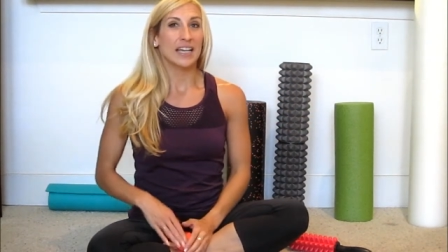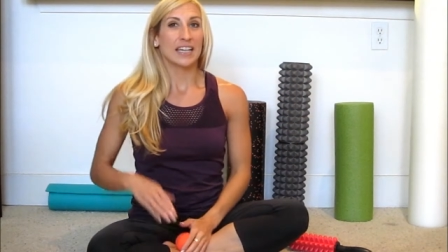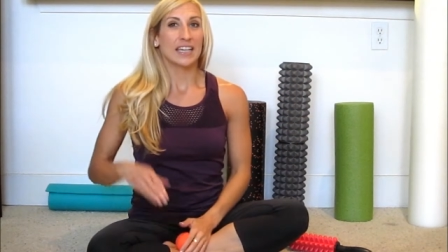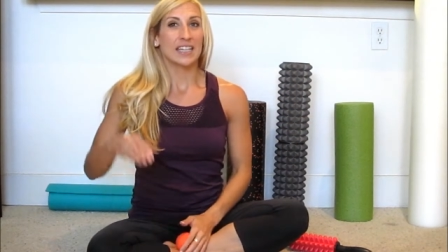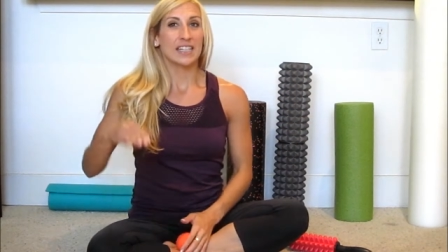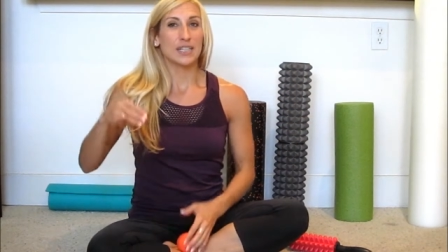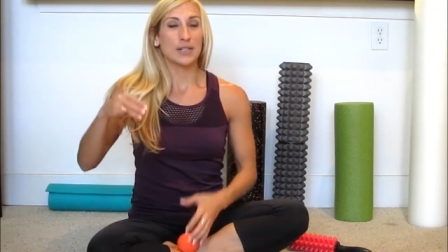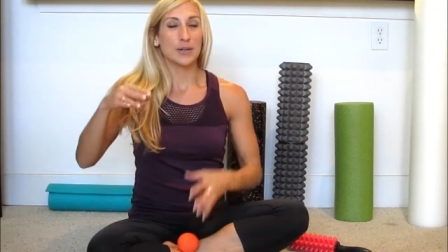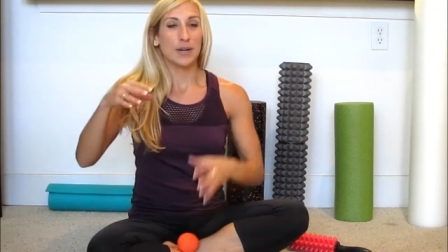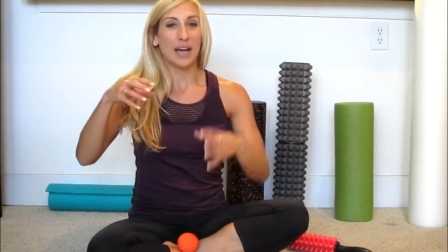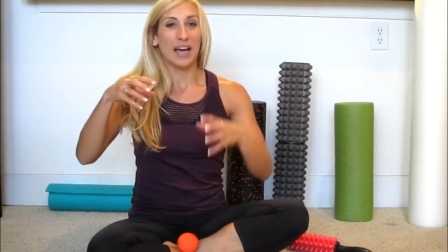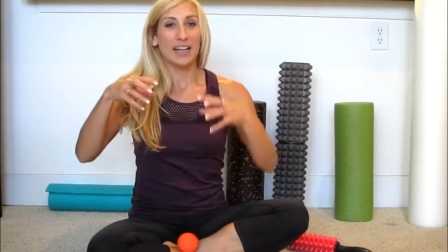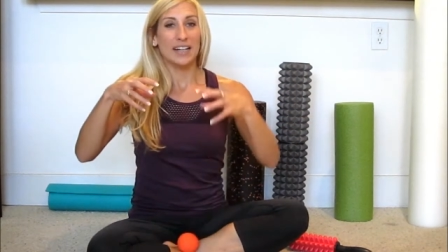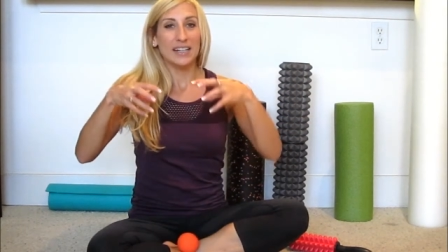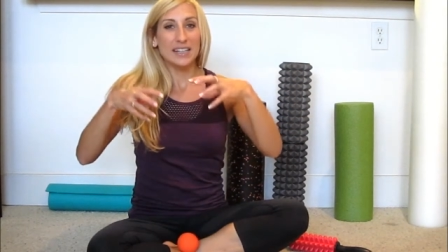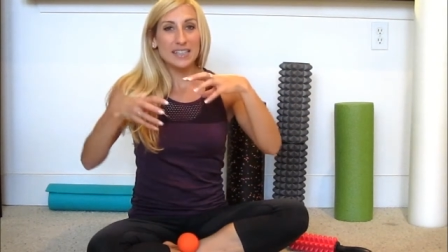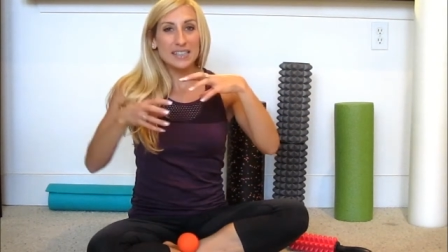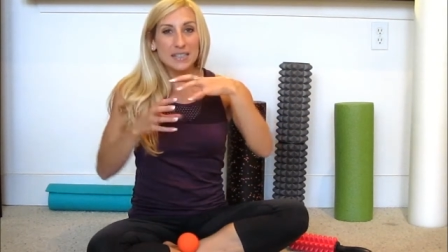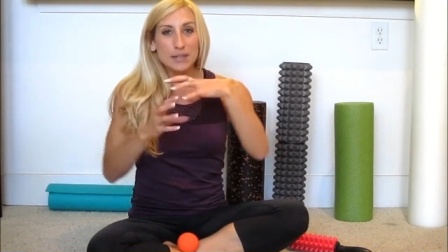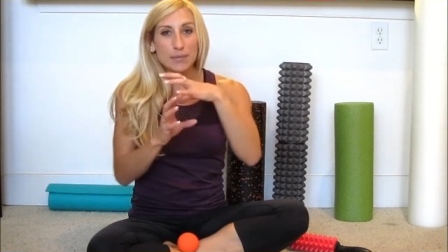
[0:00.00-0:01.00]
because you kind of
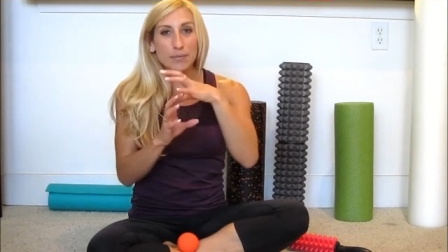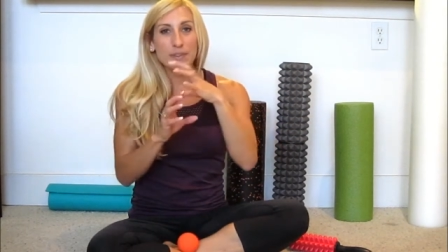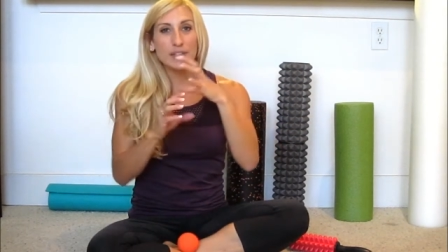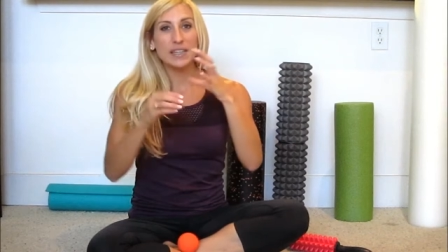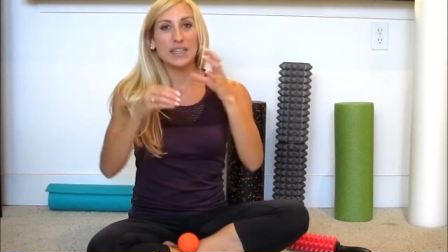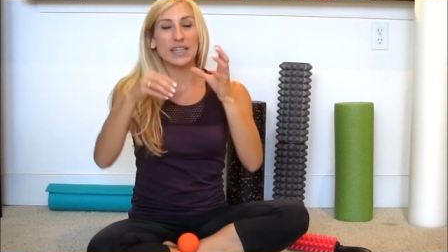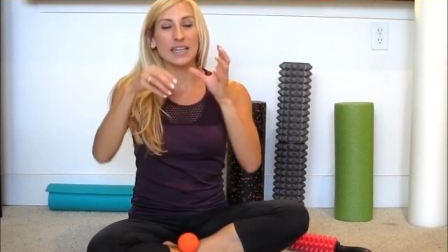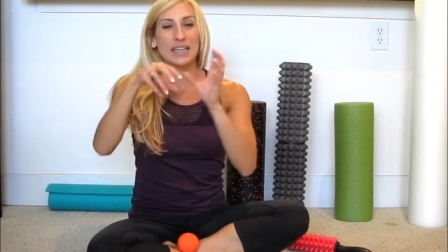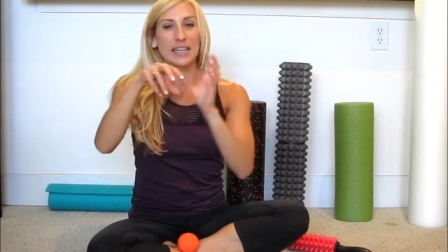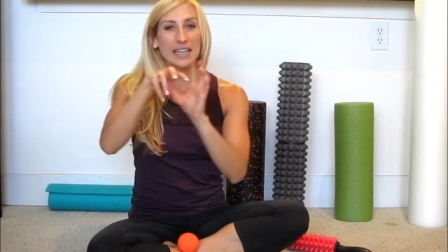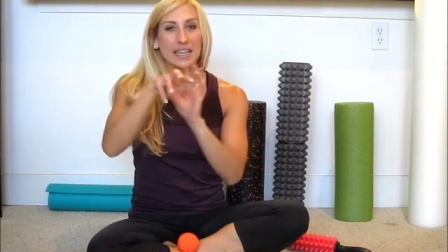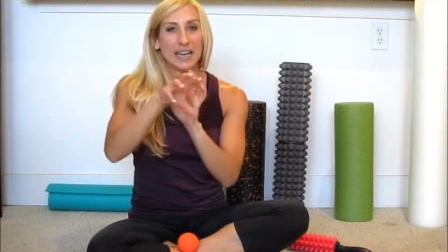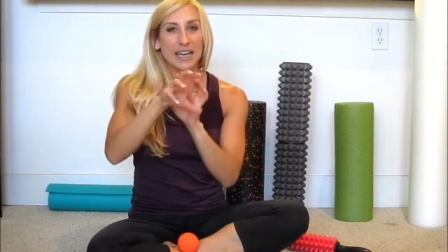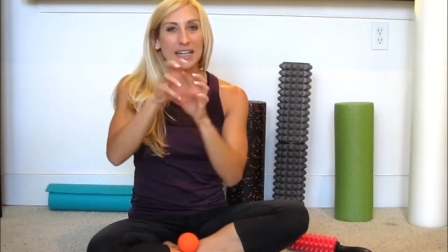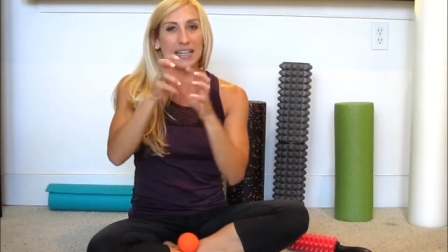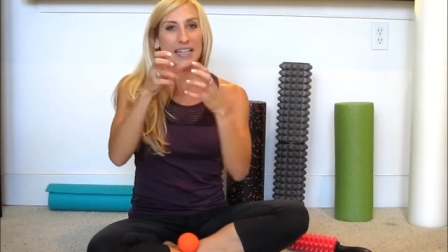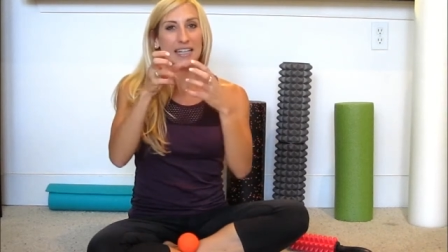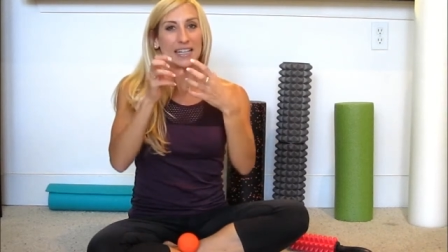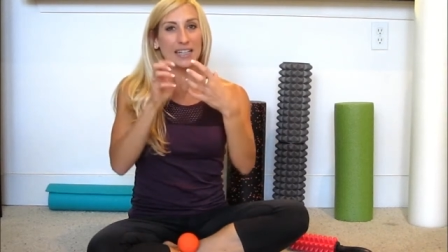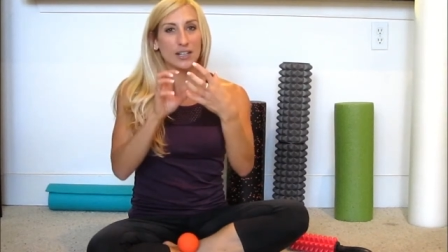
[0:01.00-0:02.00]
need something that can
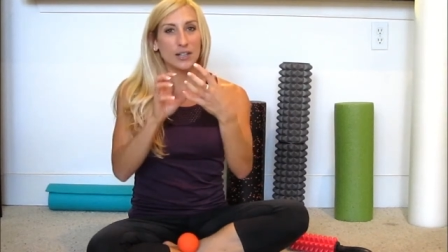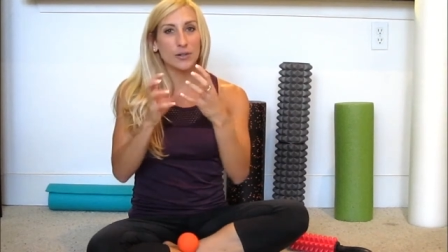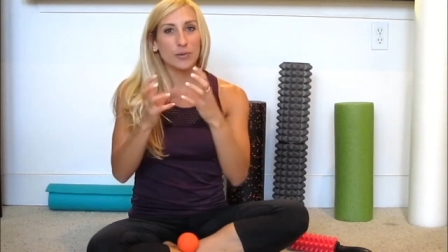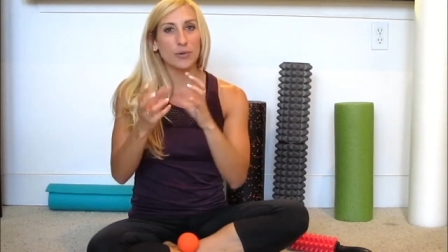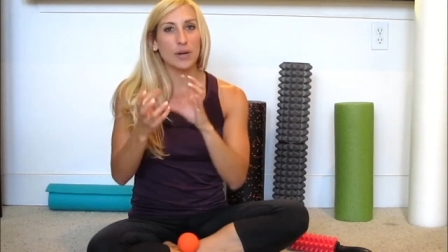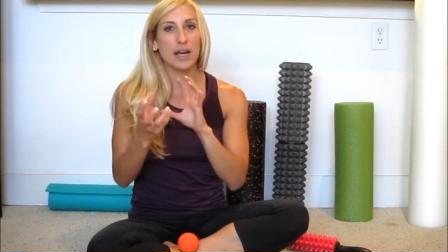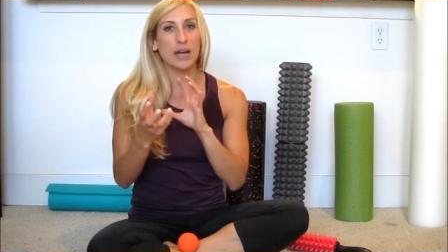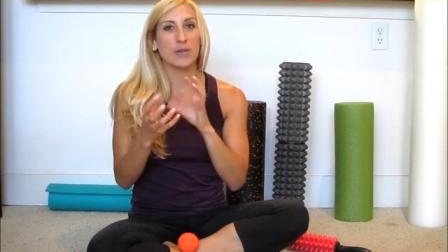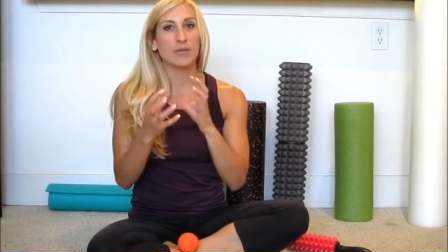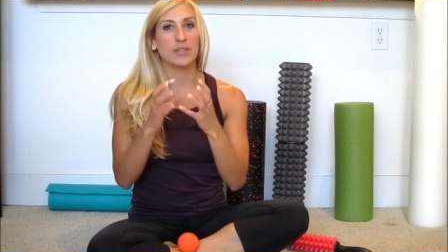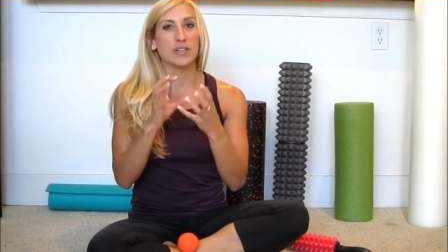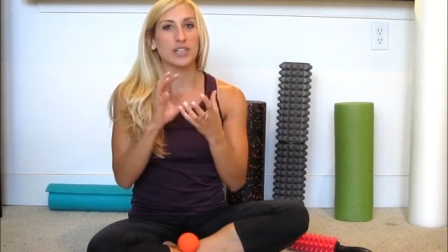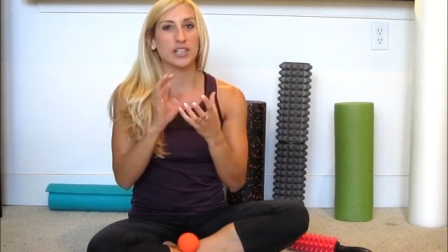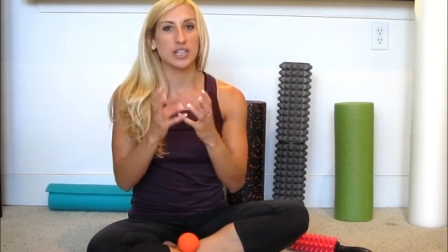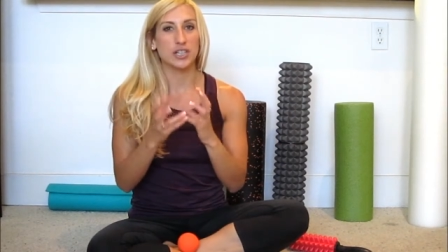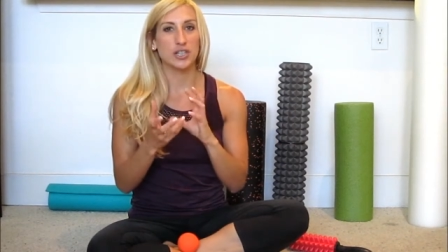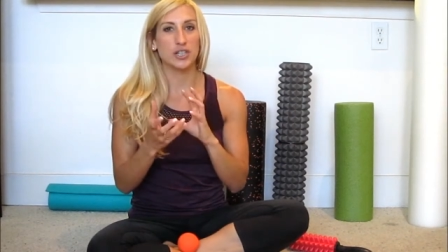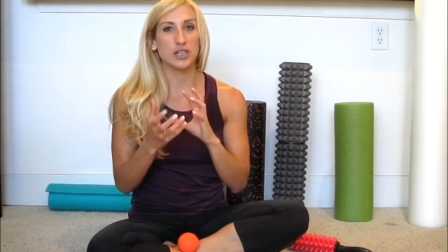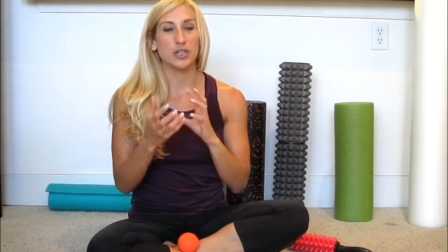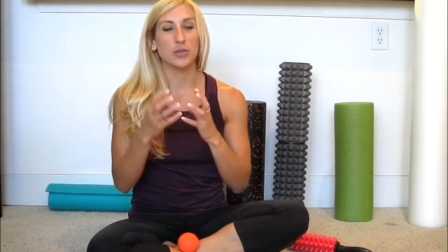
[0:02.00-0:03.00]
get in and around the
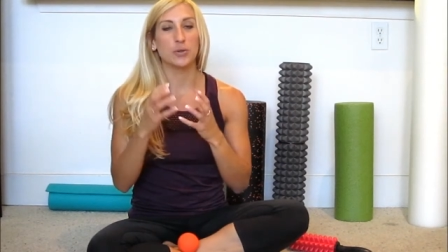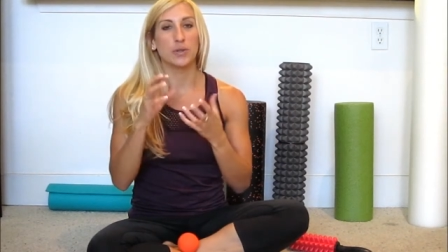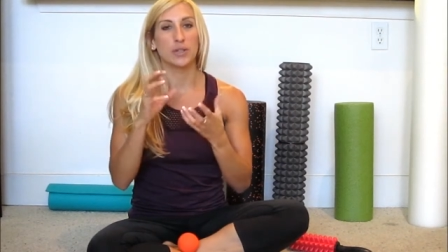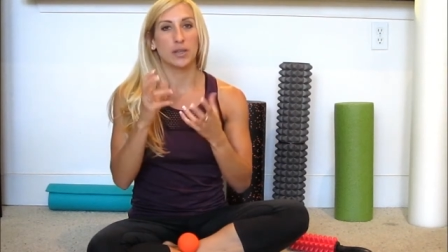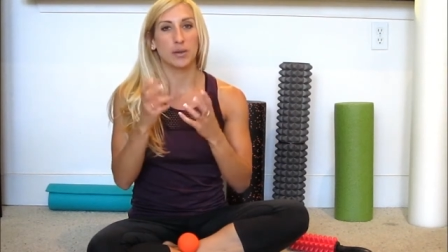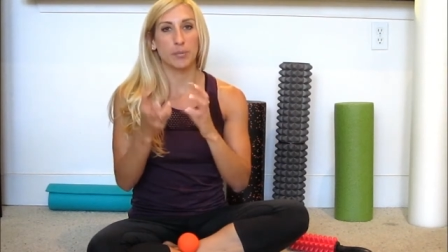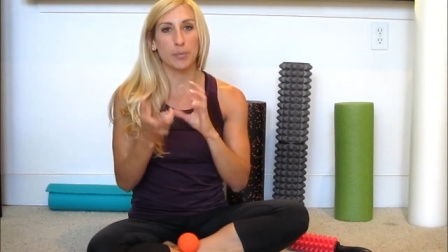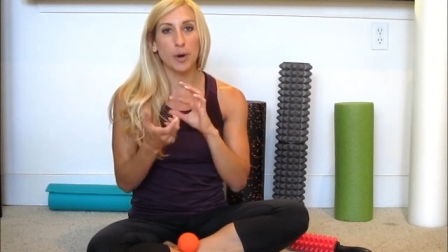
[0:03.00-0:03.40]
tissue and the